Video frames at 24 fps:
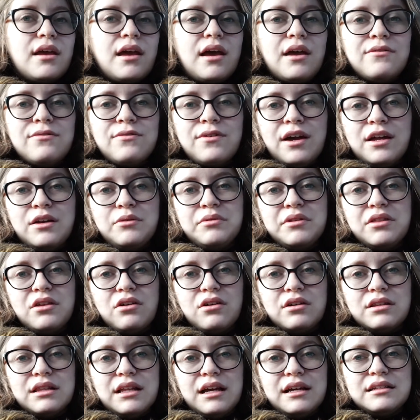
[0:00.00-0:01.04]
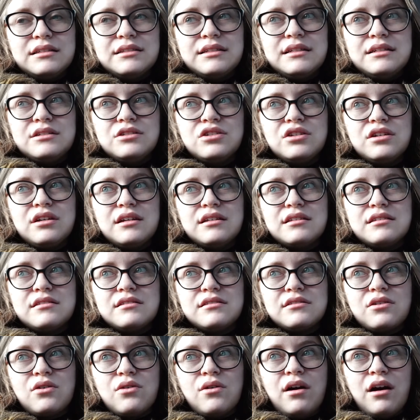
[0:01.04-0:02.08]
I find with online teaching it's
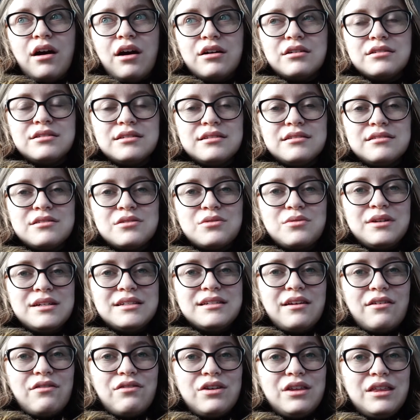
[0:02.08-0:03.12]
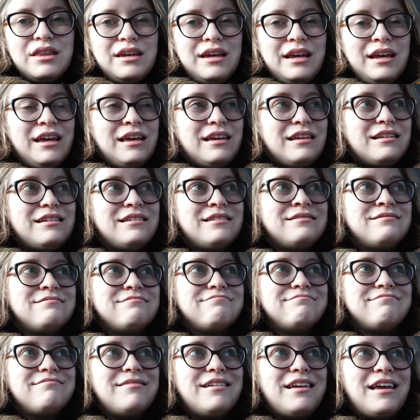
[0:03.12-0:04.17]
so hard to squeeze everything in
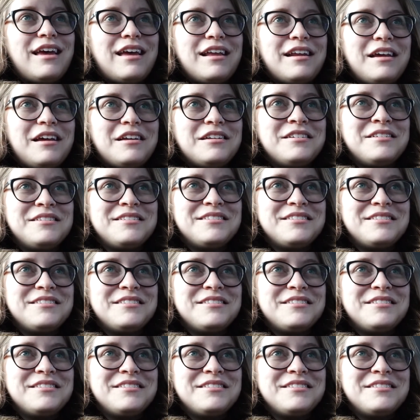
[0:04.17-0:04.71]
and I